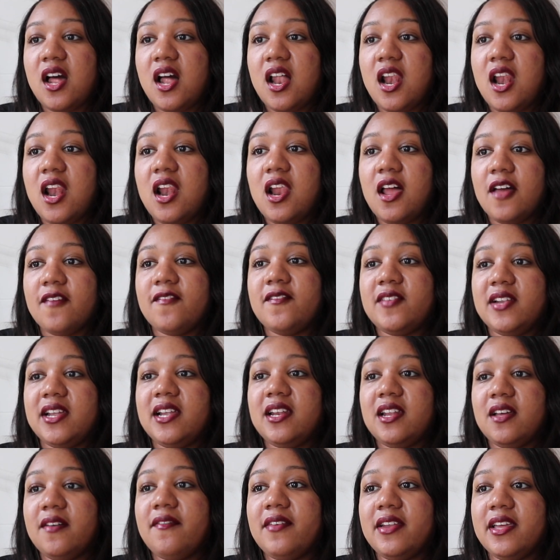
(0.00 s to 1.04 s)
a
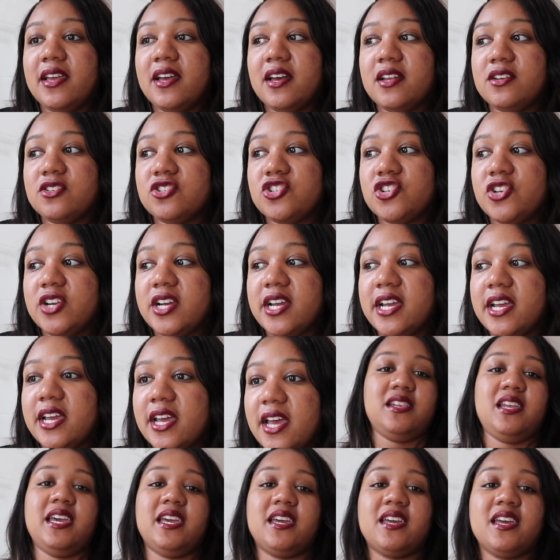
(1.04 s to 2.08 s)
lovely, lovely country.
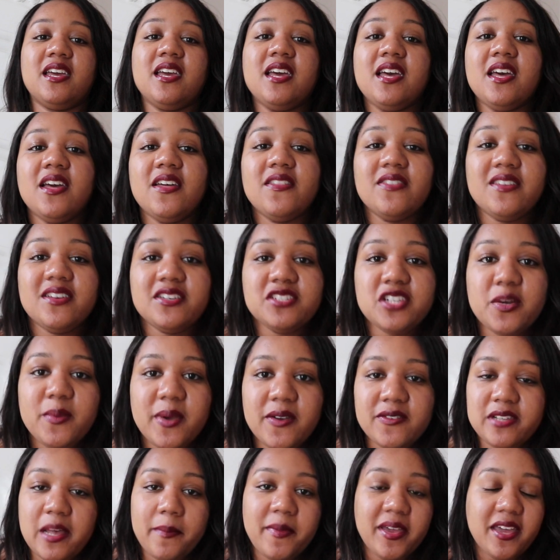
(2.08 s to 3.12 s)
Like, there's no way
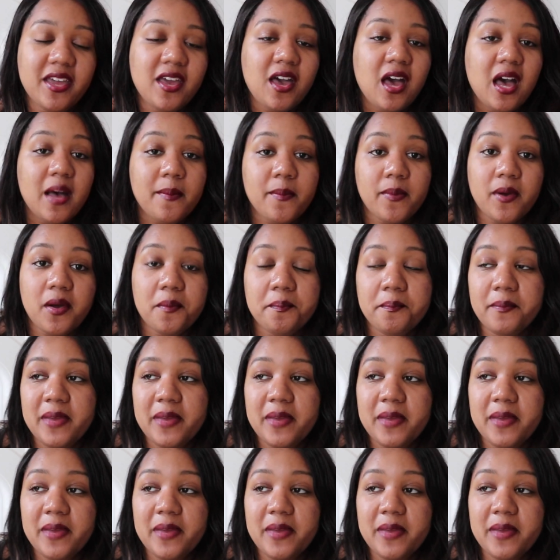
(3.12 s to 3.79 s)
of summing it up.